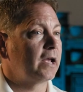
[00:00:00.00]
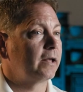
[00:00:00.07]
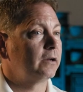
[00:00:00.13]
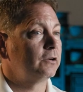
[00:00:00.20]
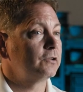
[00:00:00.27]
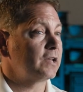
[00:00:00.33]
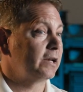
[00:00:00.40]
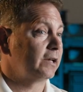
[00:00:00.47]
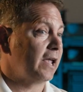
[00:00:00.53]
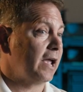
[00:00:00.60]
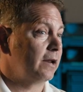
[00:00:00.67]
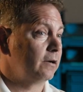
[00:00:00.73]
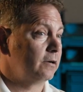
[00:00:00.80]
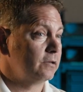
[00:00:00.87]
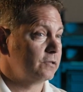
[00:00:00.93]
standards and
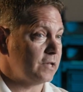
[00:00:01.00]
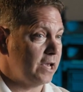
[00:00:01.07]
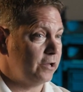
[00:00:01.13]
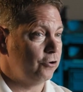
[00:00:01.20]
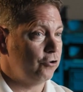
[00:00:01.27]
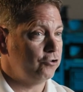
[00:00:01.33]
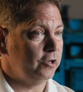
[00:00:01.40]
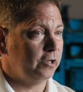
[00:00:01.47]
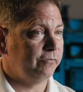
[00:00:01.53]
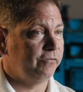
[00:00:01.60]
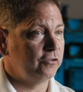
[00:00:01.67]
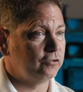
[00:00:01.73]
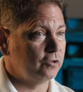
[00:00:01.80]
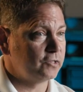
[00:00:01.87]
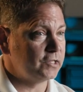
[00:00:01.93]
Canada's energy
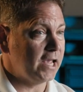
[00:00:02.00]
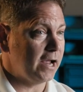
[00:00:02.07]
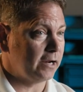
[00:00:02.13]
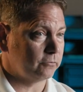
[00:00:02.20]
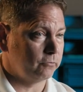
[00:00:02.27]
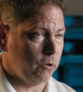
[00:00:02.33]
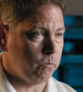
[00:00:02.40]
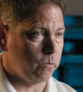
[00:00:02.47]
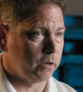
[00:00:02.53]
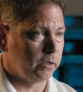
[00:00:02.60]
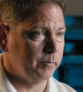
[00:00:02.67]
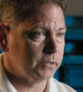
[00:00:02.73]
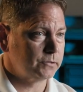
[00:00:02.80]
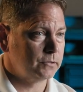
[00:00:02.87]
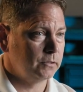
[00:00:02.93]
efficiency act
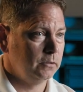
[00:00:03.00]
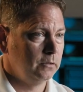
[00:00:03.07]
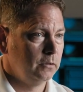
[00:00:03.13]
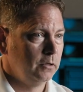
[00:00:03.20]
requirements.